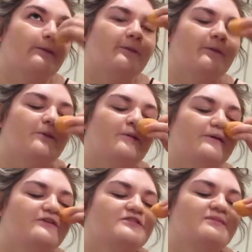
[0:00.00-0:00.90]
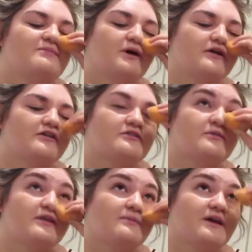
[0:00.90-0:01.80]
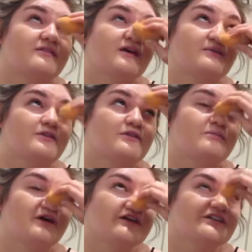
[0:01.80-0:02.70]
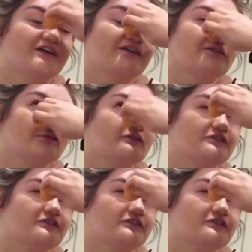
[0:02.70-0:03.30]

Ooh, you should be partners with him next time you do a project.